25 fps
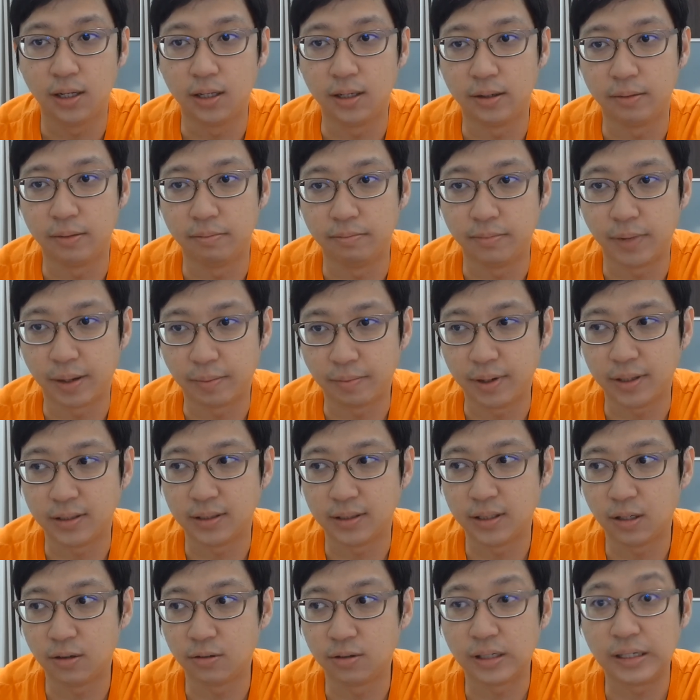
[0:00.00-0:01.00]
my
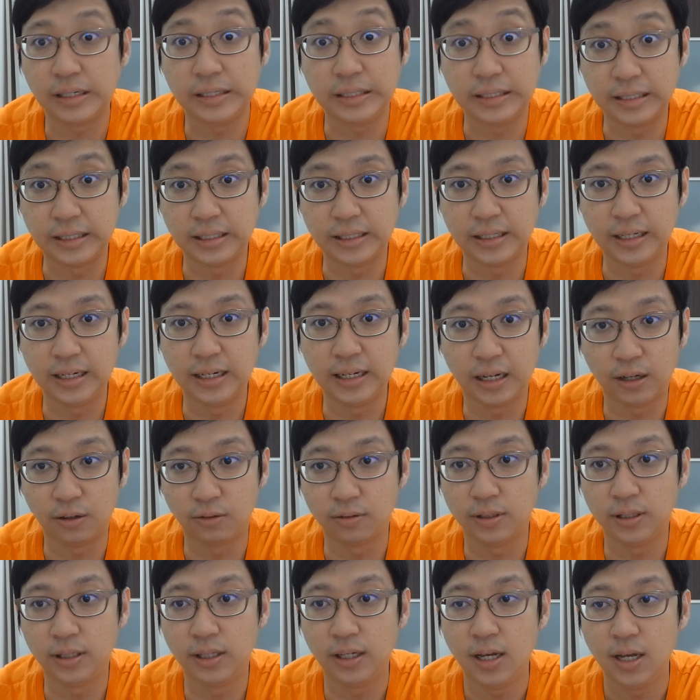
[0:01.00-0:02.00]
sound clearly,
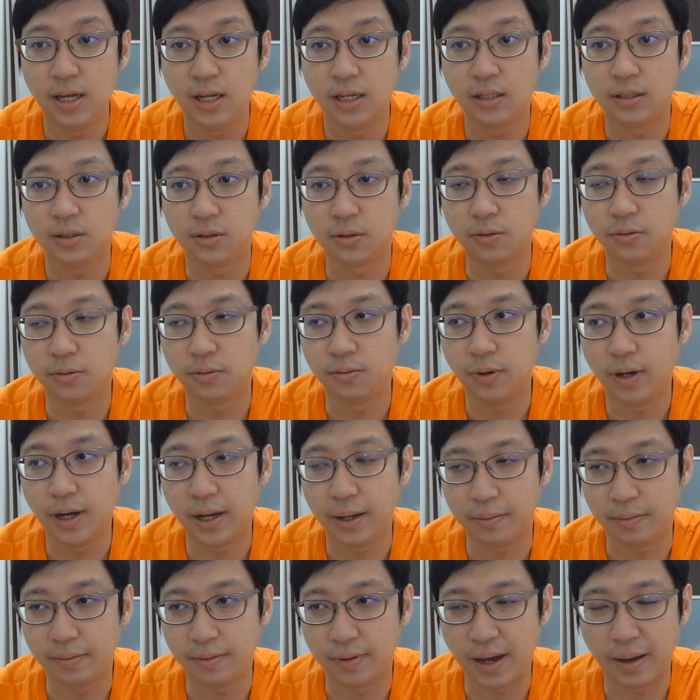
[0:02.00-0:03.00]
loudly. So
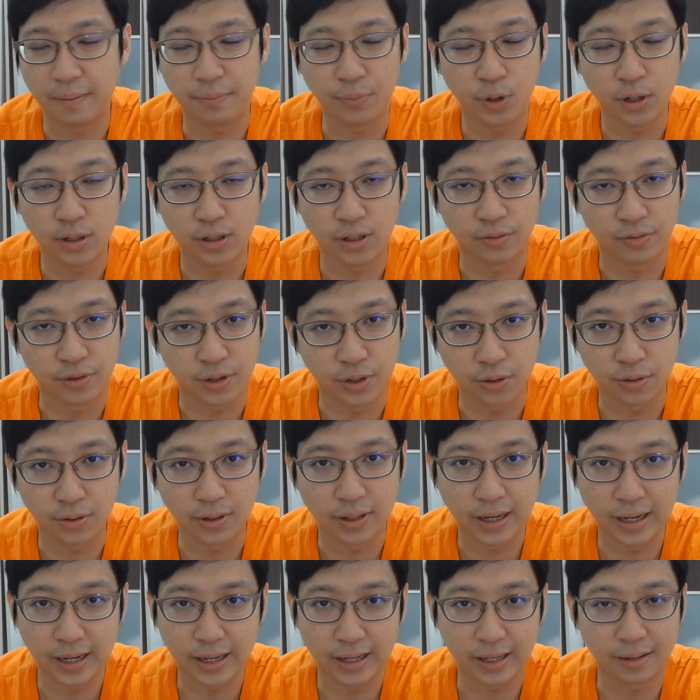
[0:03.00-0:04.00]
I'm not a video
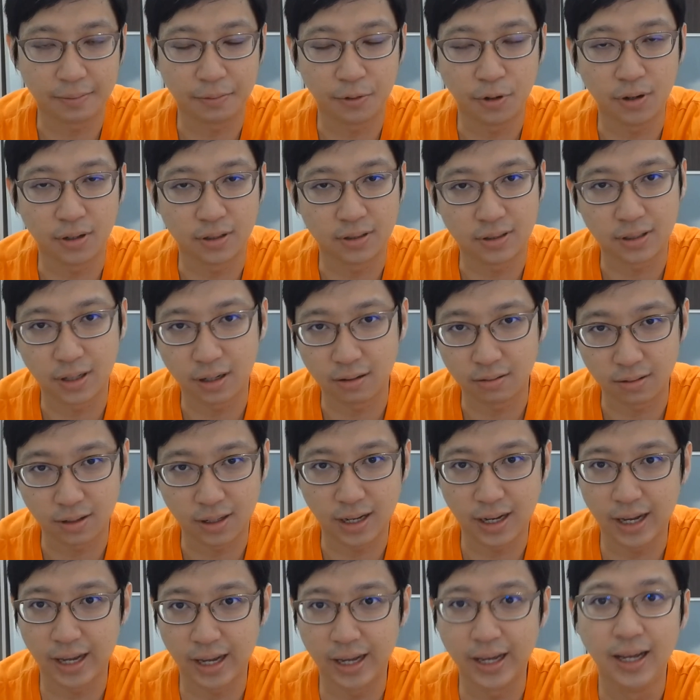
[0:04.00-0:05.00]
guy, I'm not a sound
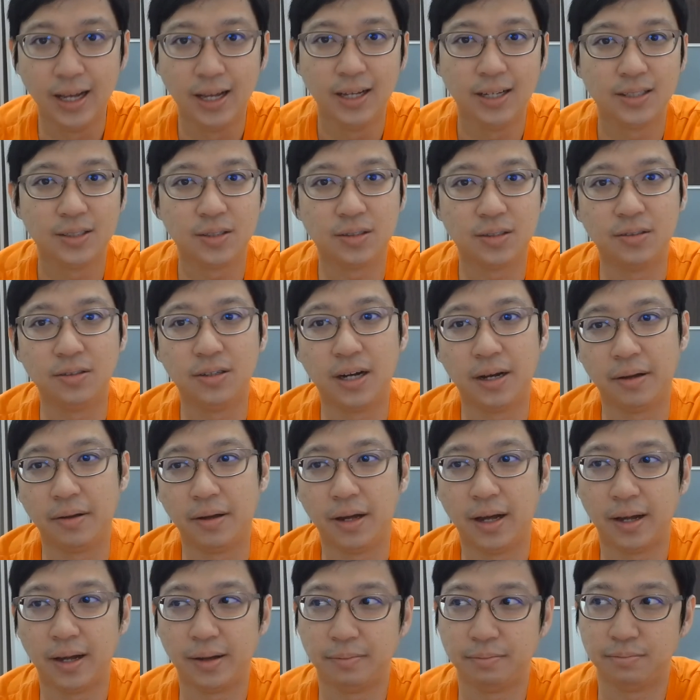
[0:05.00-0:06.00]
guy. So
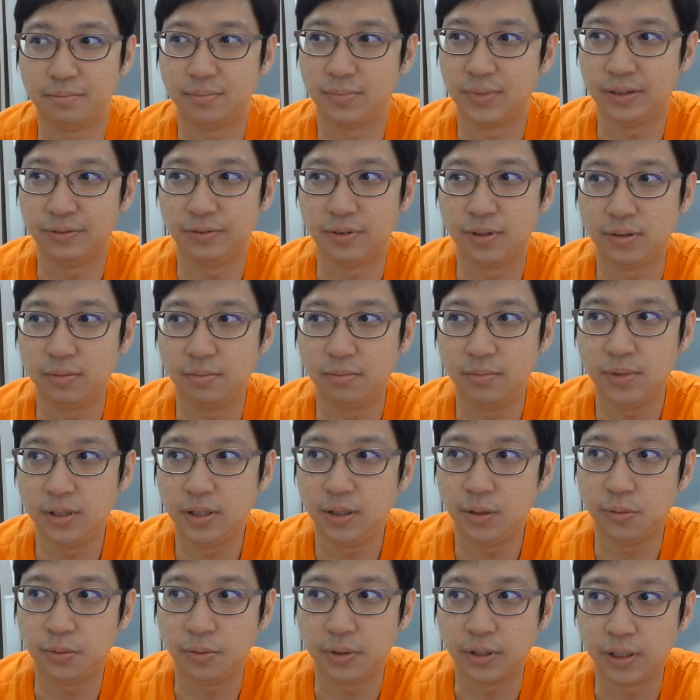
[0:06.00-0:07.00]
I'm even
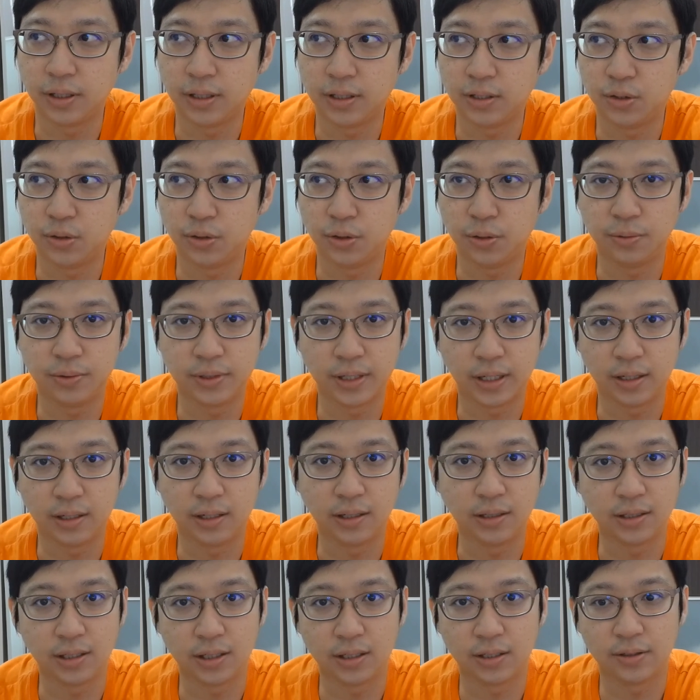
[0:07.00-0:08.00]
me doing this YouTube channel
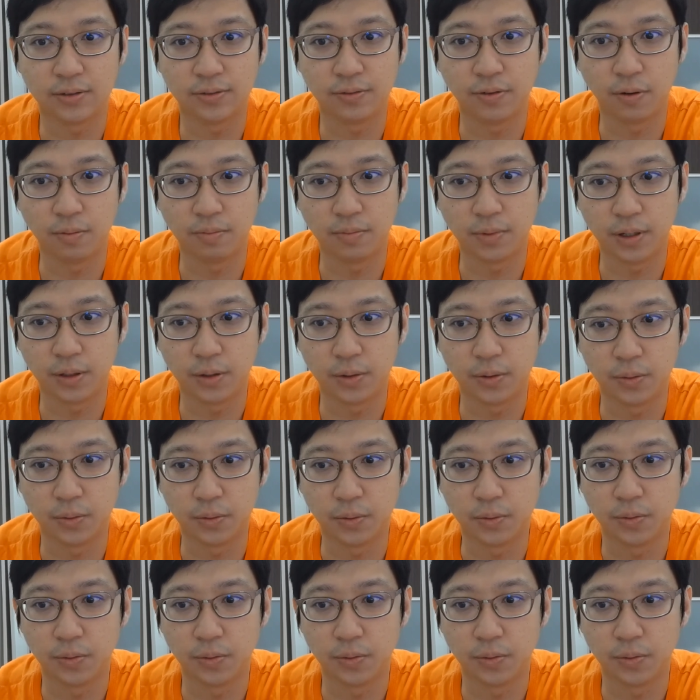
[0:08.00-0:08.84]
just for me to